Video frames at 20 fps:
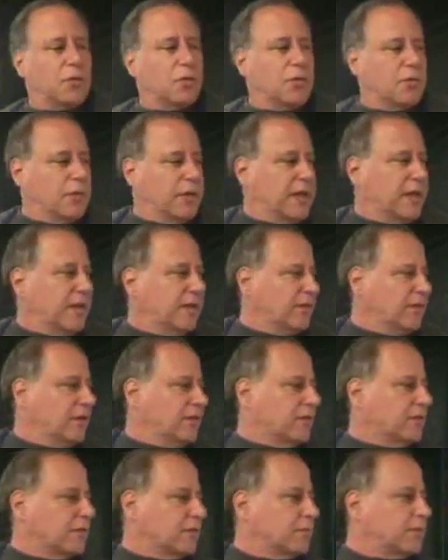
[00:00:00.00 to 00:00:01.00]
When we have a
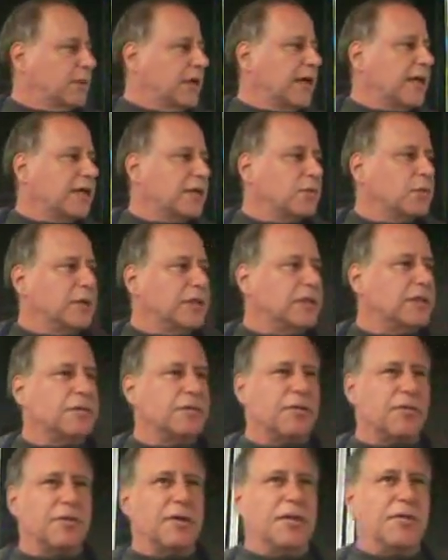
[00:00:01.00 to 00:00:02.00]
local product, we
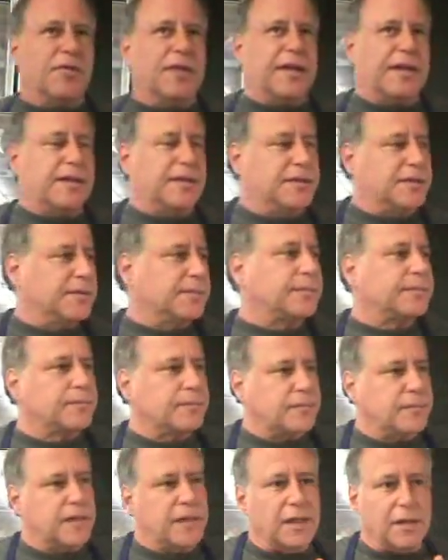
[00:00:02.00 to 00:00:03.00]
do three things
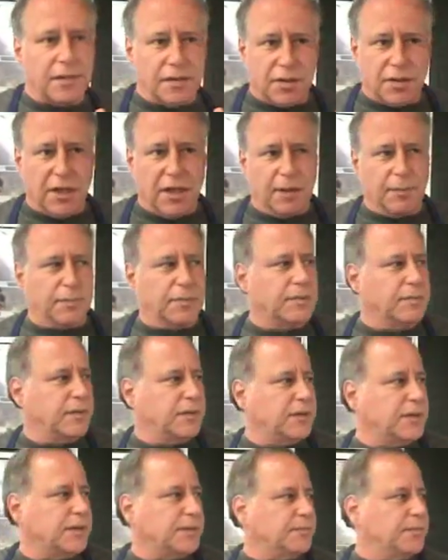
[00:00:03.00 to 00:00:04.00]
to help
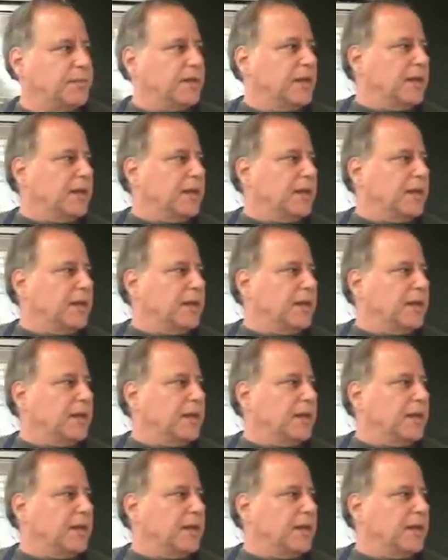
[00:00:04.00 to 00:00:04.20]
promote it.